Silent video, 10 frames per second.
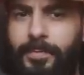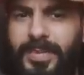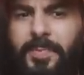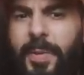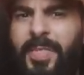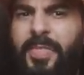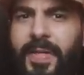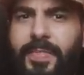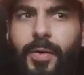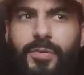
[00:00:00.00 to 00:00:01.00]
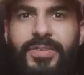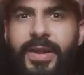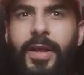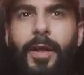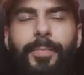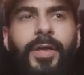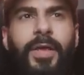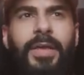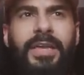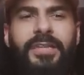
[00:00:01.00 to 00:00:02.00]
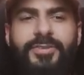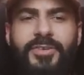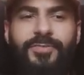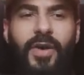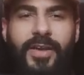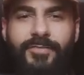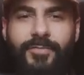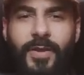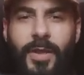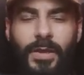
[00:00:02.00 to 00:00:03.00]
This might be the thing they were setting up in Series 5.